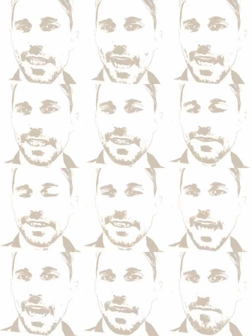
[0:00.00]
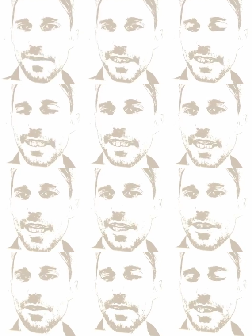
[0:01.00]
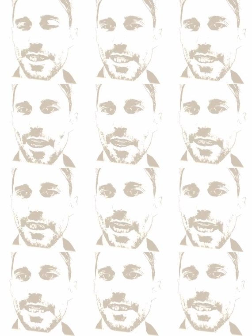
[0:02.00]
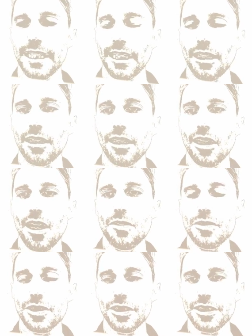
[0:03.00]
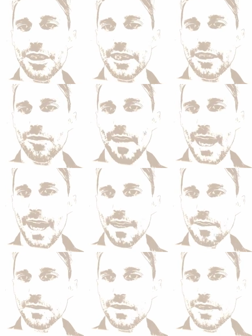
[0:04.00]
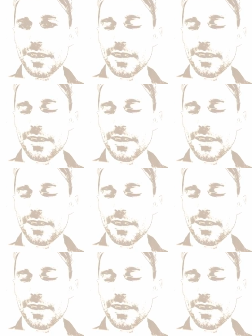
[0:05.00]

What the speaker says: at a given time period. So we see our guy is getting closer to the ground